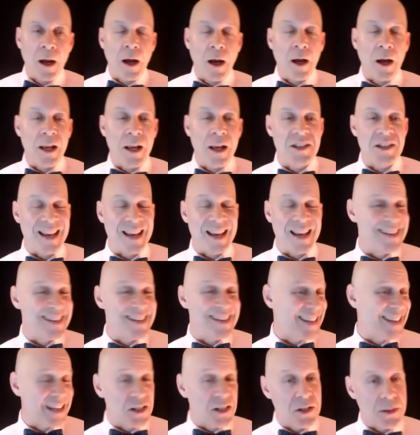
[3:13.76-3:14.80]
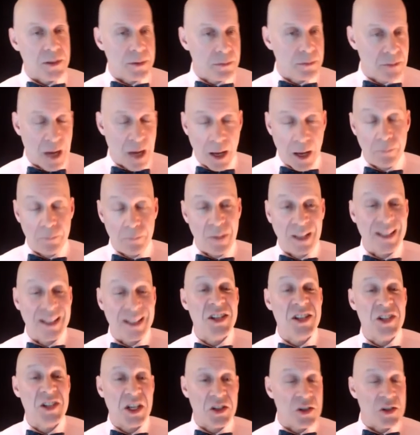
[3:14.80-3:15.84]
He's had at
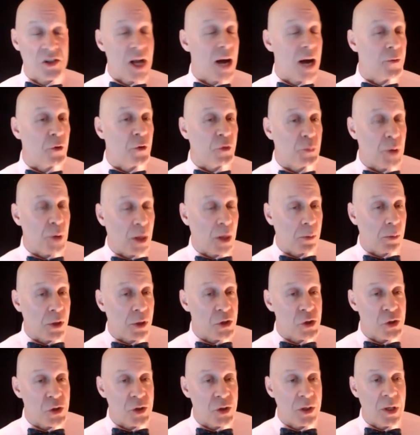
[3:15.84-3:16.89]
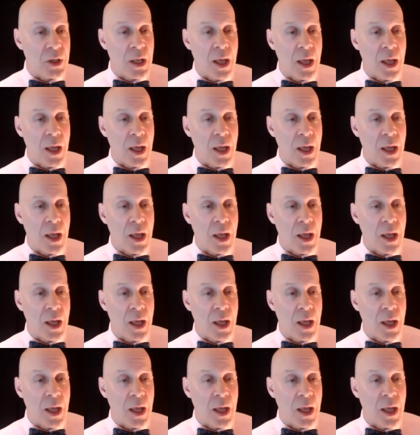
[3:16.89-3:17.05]
least six novels published.